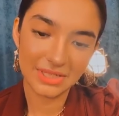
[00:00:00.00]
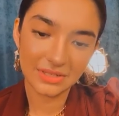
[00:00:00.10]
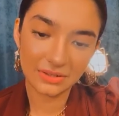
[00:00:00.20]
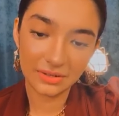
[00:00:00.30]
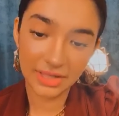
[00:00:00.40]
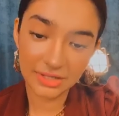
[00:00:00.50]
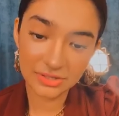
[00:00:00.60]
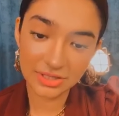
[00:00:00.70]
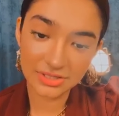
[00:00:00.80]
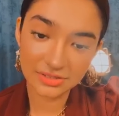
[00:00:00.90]

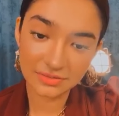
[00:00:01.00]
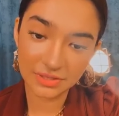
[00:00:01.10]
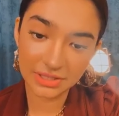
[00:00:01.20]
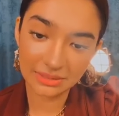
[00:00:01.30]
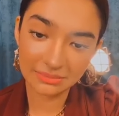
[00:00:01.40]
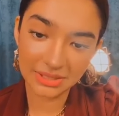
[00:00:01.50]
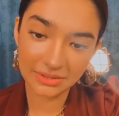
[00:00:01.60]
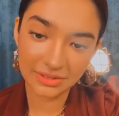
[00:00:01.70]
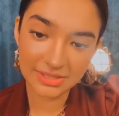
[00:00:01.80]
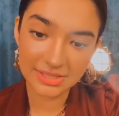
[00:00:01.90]
Congratulations for 10 million
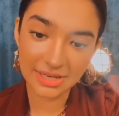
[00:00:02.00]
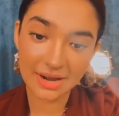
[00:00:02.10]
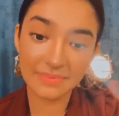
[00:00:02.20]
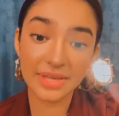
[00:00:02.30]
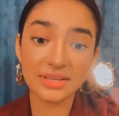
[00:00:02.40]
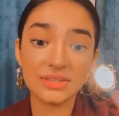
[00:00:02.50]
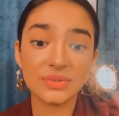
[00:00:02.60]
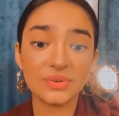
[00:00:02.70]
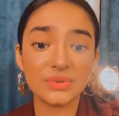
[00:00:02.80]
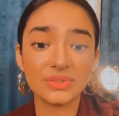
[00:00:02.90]
on Instagram. Thank
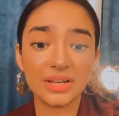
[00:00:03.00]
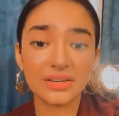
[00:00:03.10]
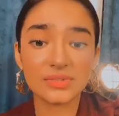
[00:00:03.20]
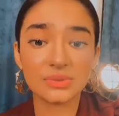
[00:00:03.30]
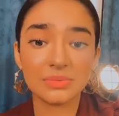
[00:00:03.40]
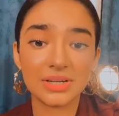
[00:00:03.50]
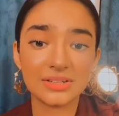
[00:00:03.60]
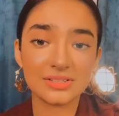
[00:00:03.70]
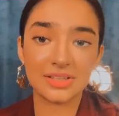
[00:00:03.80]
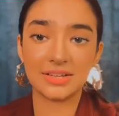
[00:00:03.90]
you so much.
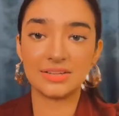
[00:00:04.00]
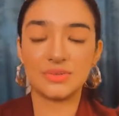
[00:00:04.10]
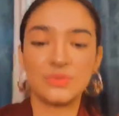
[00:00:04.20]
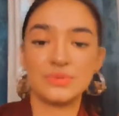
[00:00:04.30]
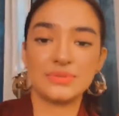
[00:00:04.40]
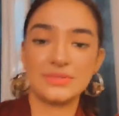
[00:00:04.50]
Thank you.